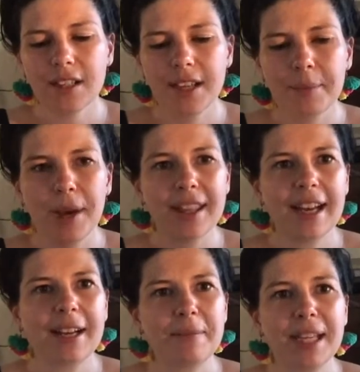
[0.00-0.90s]
And by
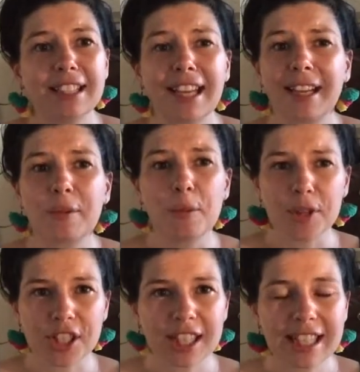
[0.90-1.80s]
that I mean, like,
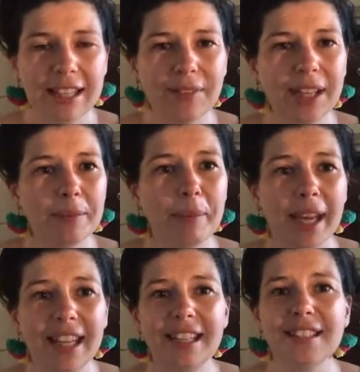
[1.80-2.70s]
watching TV in
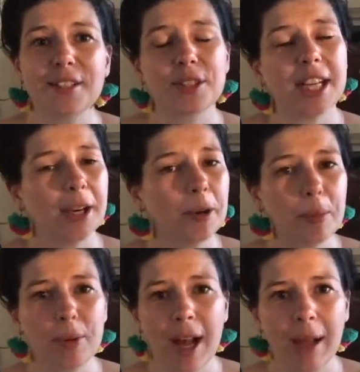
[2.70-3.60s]
bed is a
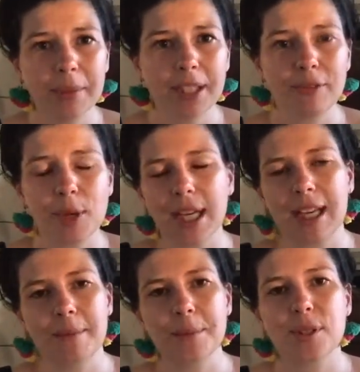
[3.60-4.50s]
terrible habit when it
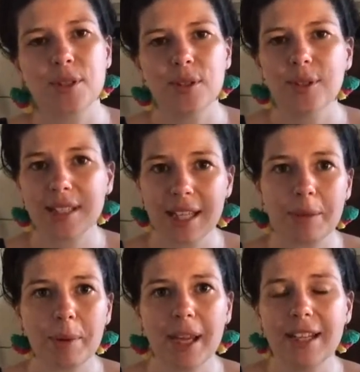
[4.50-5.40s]
comes to
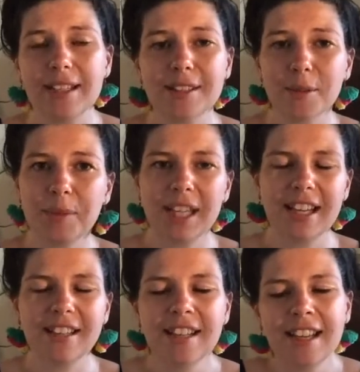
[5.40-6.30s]
sleep and
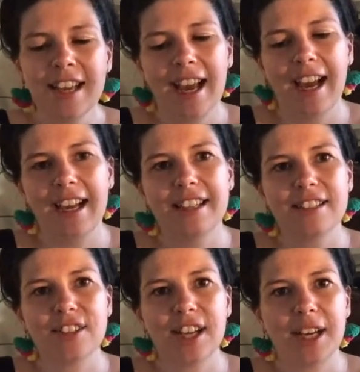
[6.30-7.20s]
insomnia,
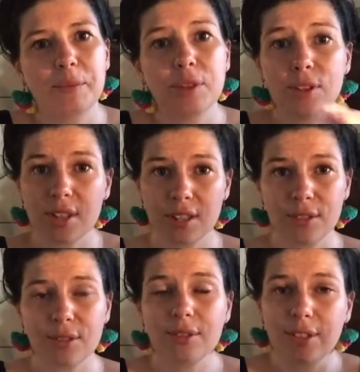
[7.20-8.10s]
and using
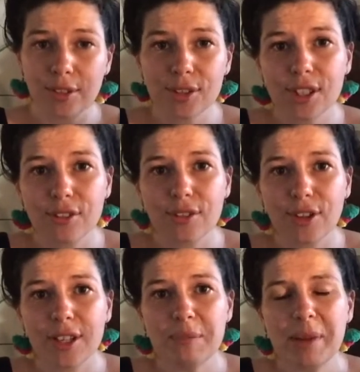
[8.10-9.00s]
your
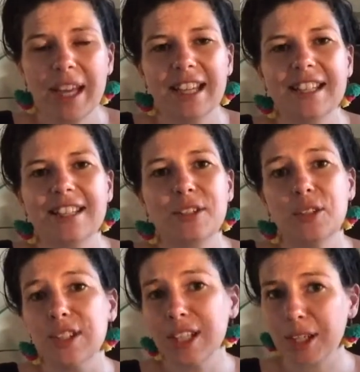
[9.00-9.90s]
phone in bed,
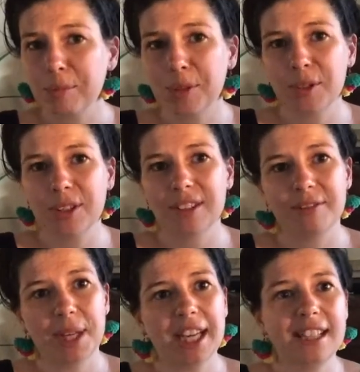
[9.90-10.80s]
using a computer in
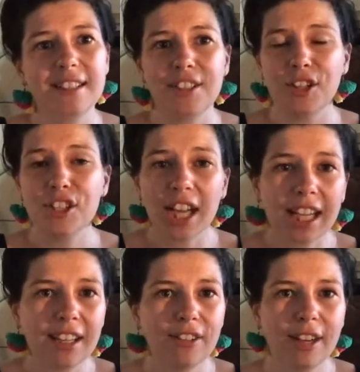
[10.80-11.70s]
bed,
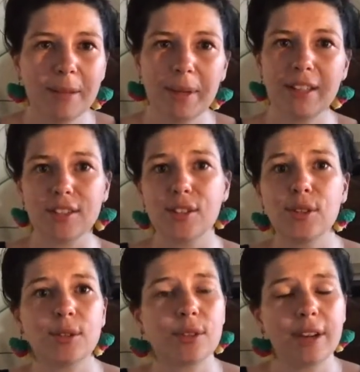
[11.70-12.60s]
checking your emails
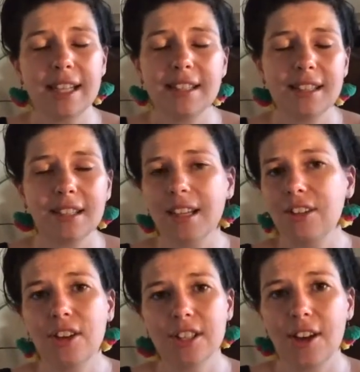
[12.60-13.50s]
till crazy
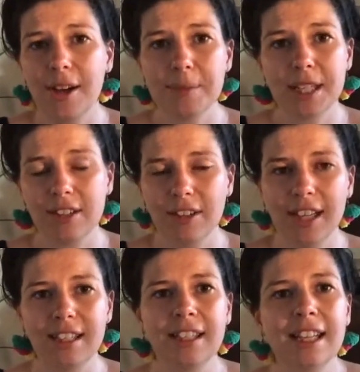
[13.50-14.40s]
times at
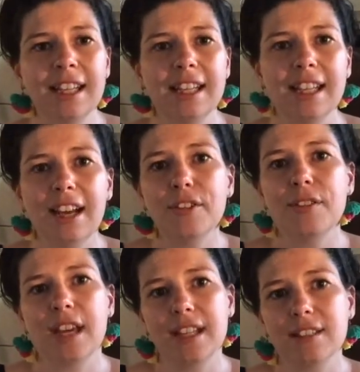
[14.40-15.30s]
night. None of
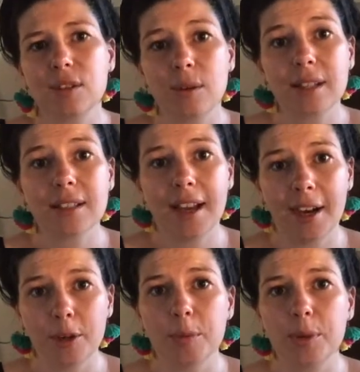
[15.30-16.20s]
that is going to
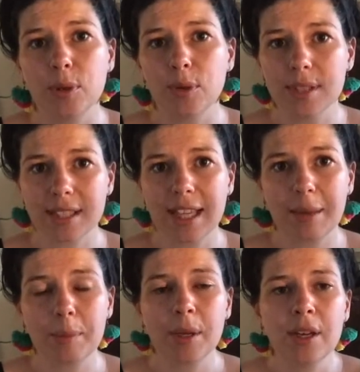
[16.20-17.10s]
help your
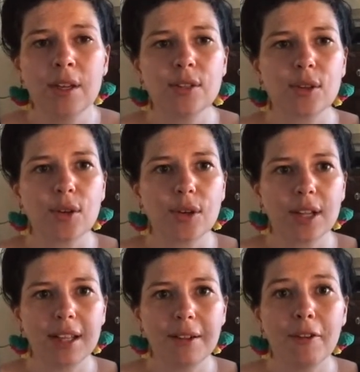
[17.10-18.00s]
sleep. So
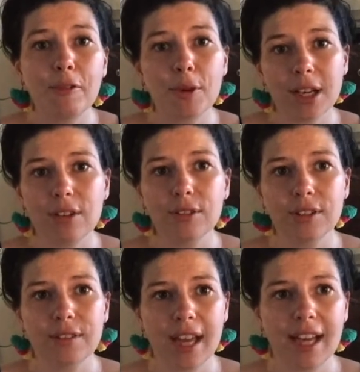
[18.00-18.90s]
avoiding all
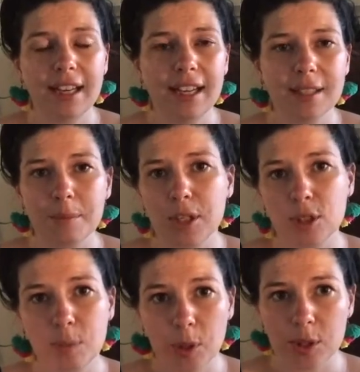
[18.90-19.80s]
of that as much
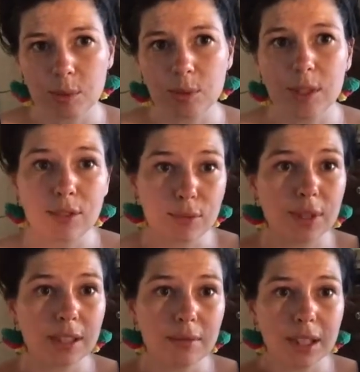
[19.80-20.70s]
as possible is
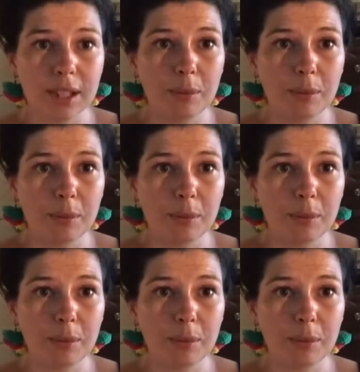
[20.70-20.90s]
really, really